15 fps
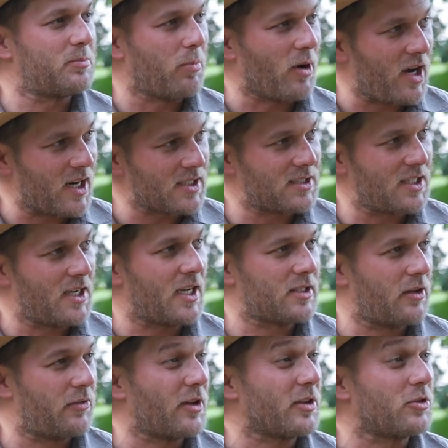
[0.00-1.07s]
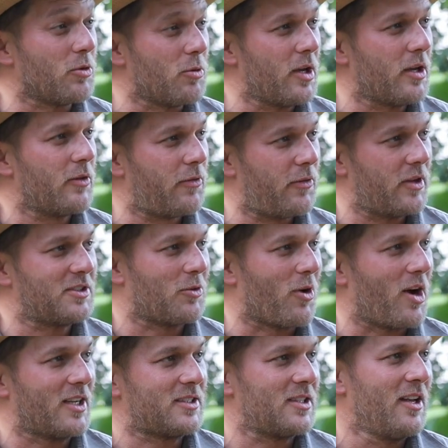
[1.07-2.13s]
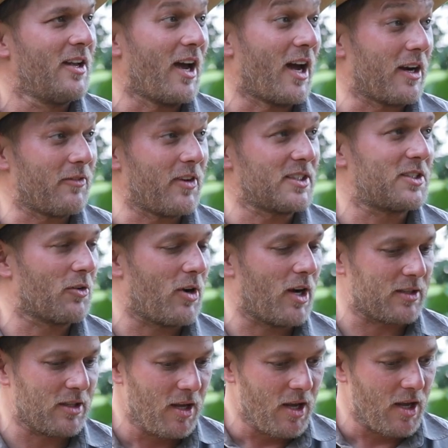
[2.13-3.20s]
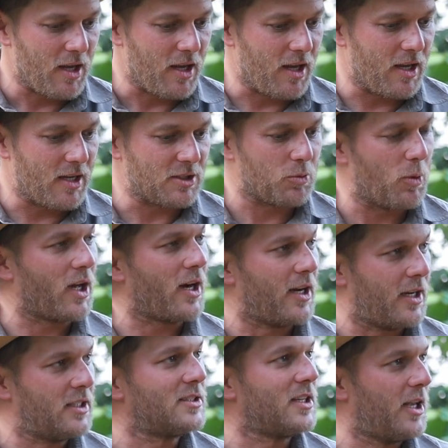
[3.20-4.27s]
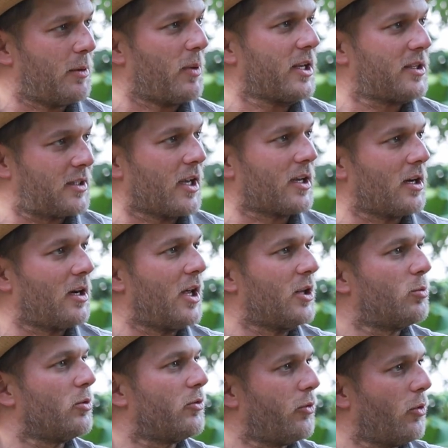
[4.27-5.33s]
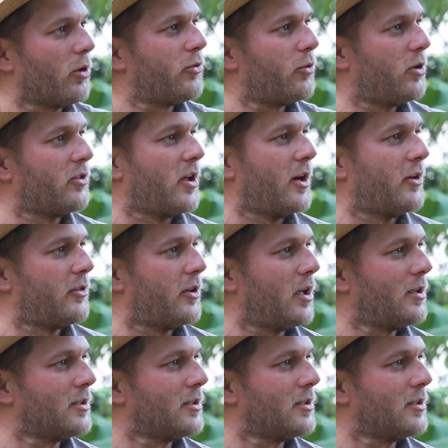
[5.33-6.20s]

buying selective and doing things right and investing right is what is taking Leadwood forward for your day as day.